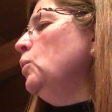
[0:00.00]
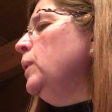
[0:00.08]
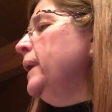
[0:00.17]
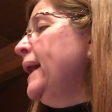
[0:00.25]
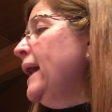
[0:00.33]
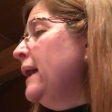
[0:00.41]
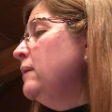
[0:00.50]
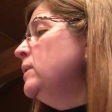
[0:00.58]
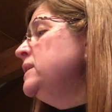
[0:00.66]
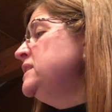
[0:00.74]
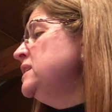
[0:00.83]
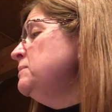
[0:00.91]
When I
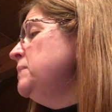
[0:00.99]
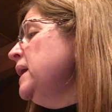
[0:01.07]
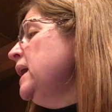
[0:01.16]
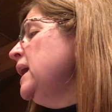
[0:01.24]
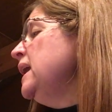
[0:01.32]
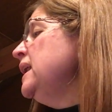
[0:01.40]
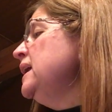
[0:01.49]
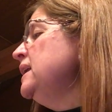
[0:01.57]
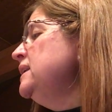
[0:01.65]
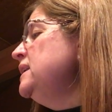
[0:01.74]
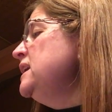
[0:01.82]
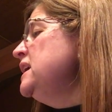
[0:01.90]
went to bed,
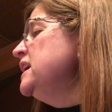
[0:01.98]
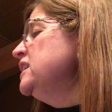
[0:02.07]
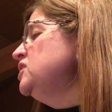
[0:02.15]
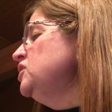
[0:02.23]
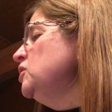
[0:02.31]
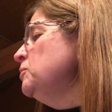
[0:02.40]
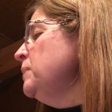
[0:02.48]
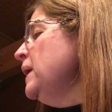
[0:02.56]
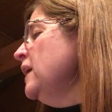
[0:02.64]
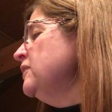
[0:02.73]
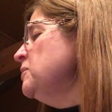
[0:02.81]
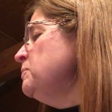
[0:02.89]
Nick took
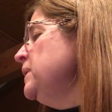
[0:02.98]
back the